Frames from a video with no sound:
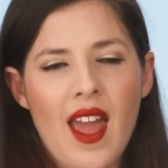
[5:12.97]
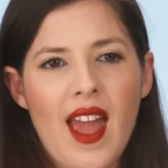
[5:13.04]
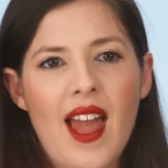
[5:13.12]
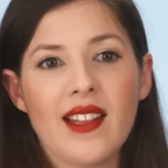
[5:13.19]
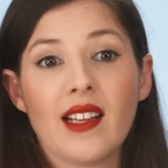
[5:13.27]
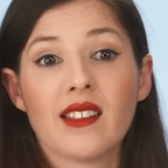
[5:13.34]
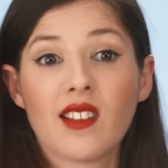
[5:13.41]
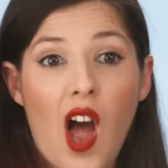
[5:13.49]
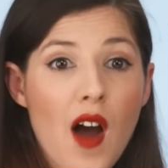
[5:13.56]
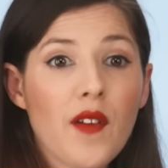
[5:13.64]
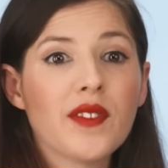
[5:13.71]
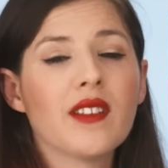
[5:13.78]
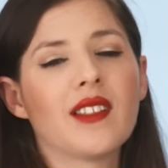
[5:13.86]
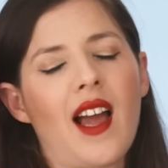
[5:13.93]
And it's
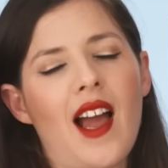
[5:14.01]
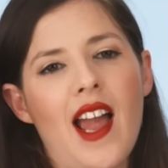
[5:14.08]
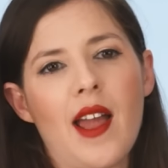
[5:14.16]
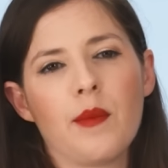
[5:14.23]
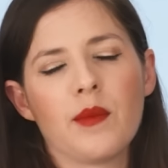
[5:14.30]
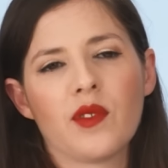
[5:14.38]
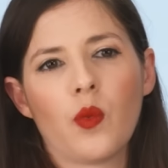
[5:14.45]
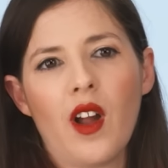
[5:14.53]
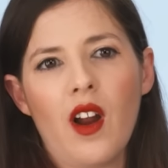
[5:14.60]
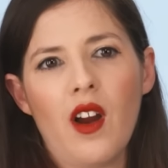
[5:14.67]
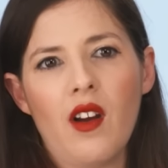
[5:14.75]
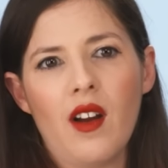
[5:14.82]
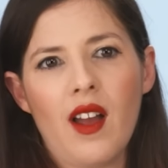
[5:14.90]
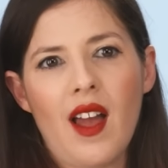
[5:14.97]
oftentimes
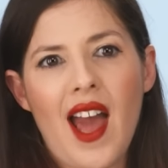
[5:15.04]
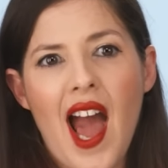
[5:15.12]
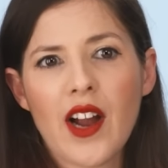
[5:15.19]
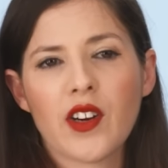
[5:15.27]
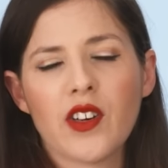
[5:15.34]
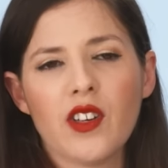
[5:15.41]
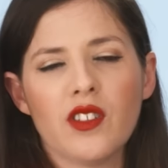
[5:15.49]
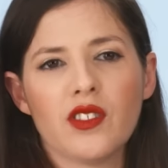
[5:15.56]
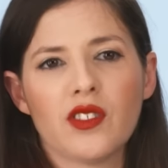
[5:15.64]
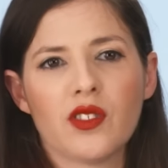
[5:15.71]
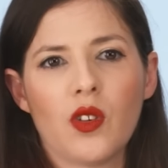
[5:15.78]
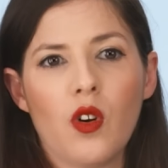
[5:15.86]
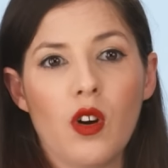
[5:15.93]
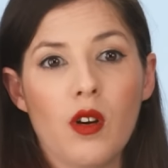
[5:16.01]
where
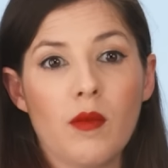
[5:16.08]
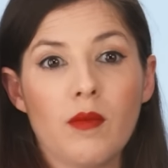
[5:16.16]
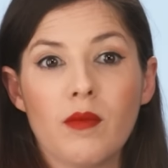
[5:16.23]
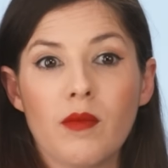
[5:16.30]
hackers or